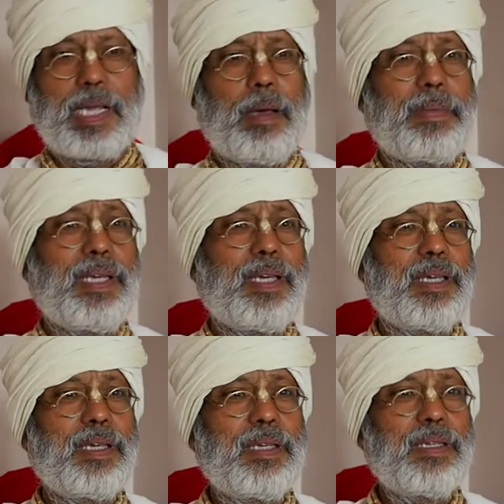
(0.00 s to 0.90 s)
coming.
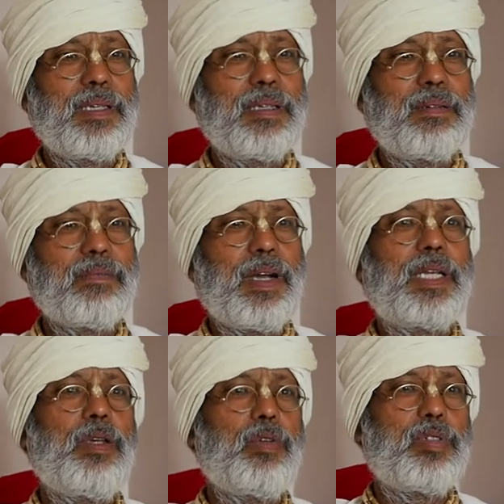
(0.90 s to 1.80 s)

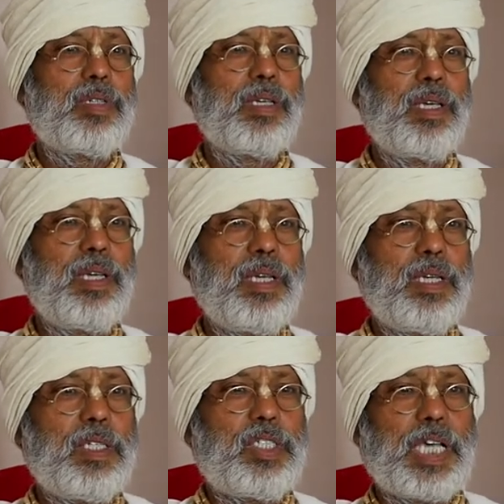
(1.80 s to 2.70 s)
What use?
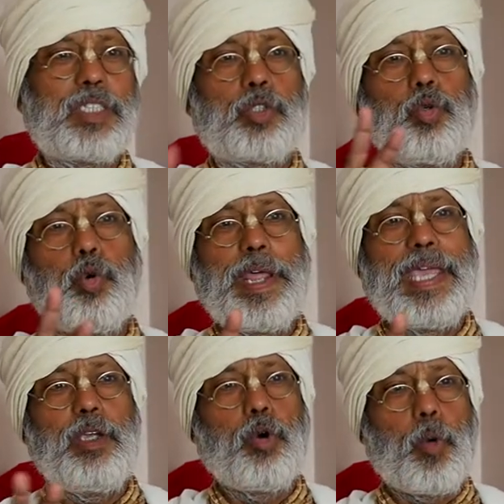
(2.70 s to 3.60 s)
Just two
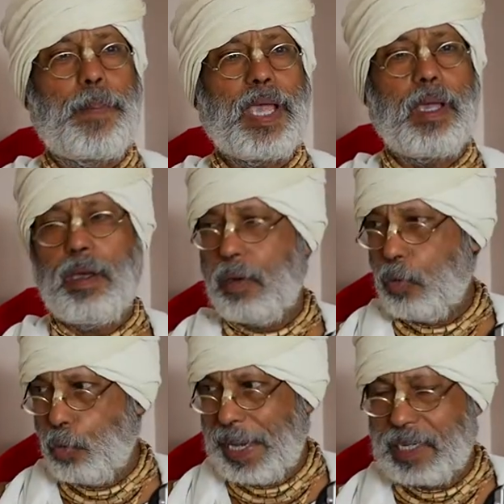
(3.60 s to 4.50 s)
day you open,
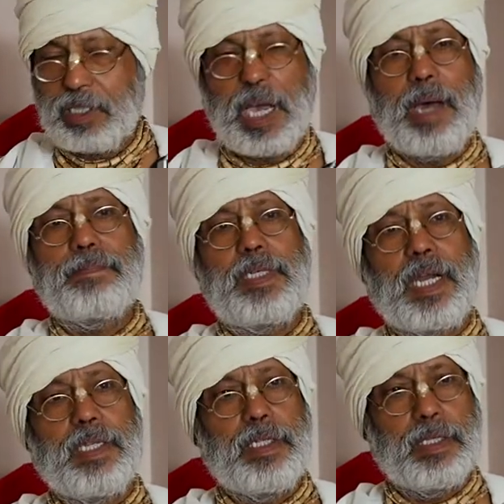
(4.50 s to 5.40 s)
wait
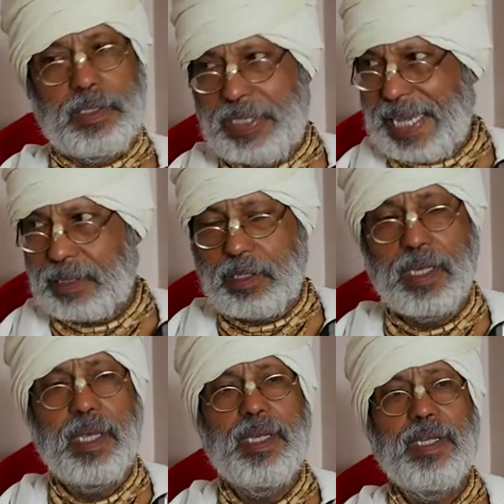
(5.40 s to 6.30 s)
after death,
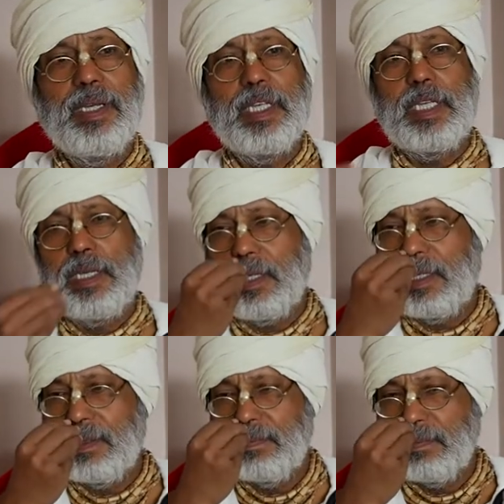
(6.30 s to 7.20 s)

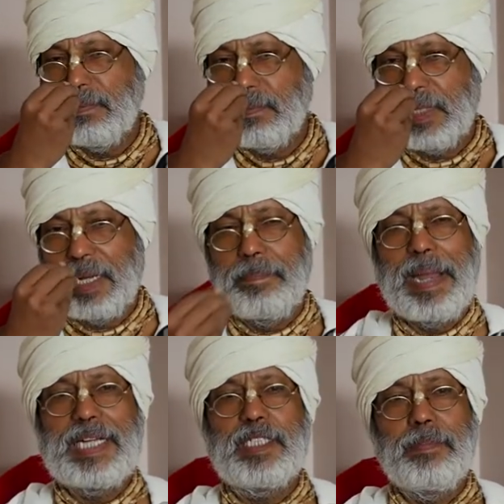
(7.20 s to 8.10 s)
then
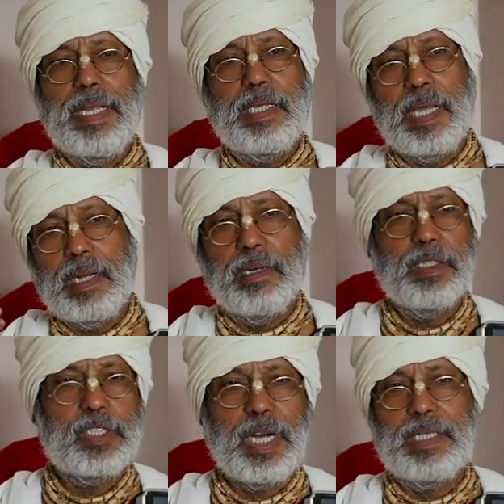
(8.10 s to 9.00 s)
bad smell can
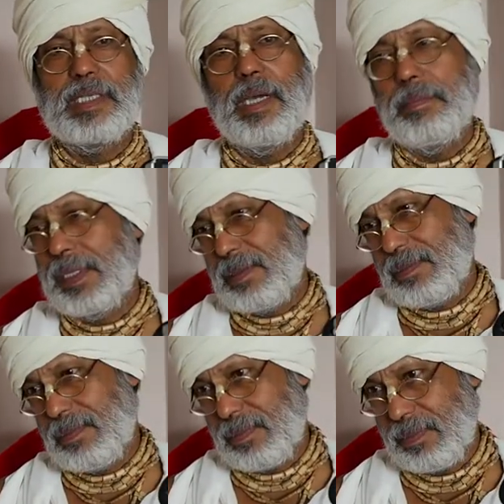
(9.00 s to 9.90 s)
start coming.
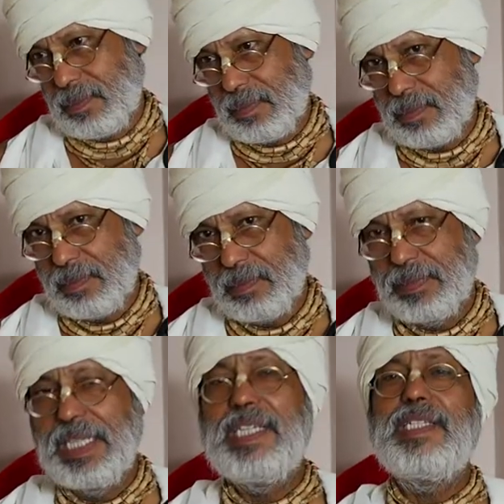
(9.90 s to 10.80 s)

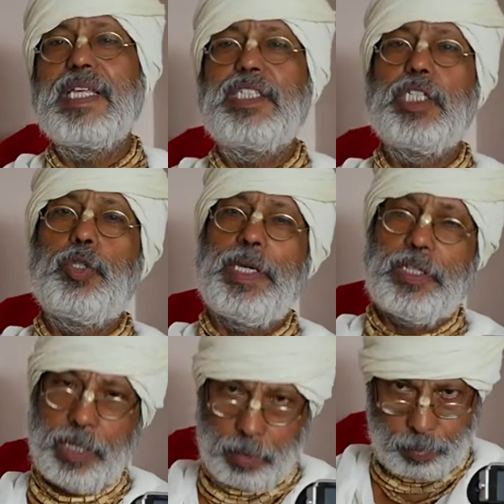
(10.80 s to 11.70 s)
This is the
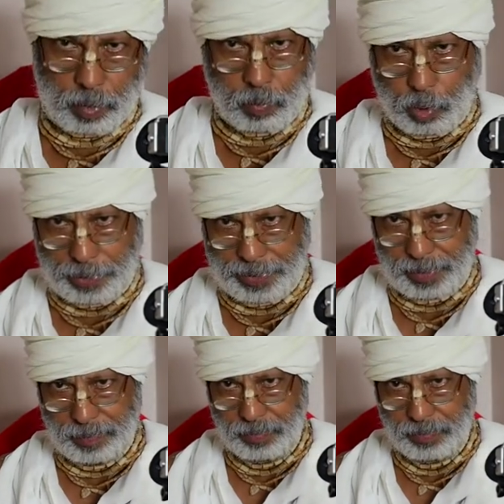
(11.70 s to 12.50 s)
situation of your body.